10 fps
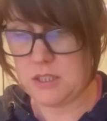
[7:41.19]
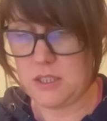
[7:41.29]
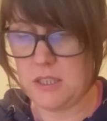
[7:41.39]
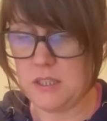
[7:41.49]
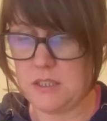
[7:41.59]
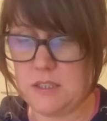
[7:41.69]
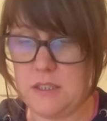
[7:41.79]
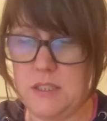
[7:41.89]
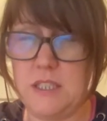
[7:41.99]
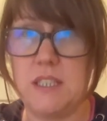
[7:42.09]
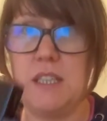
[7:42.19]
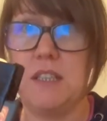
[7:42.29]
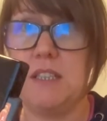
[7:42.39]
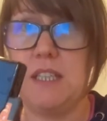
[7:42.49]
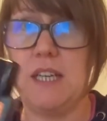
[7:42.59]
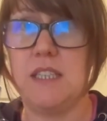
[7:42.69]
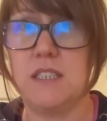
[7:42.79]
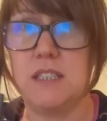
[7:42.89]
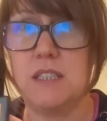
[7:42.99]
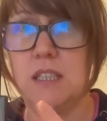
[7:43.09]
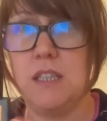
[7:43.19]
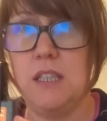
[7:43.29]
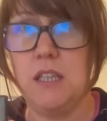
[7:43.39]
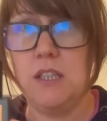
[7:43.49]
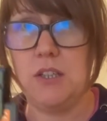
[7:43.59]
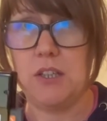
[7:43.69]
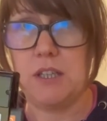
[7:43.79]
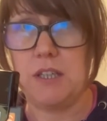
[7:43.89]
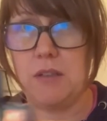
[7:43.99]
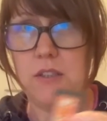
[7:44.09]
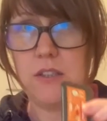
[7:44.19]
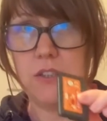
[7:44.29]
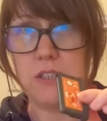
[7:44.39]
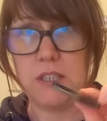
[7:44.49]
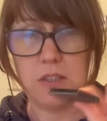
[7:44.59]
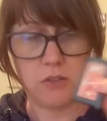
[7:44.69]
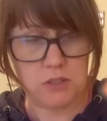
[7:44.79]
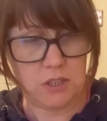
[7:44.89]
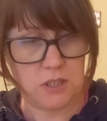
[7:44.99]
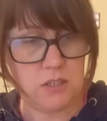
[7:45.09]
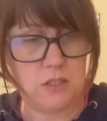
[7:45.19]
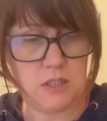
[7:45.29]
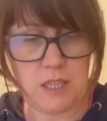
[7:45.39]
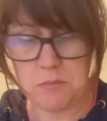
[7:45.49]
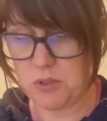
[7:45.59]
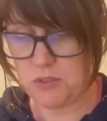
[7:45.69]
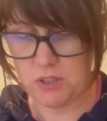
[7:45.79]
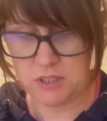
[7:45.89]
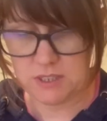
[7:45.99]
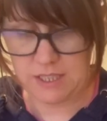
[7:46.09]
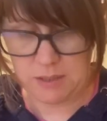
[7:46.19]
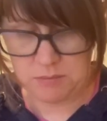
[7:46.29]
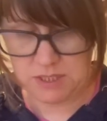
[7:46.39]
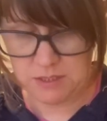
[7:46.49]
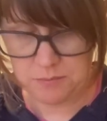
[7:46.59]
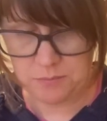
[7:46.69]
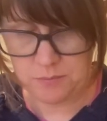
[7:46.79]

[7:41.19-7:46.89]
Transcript: the Nintendo DS you can use the old Game Boy Advance games in.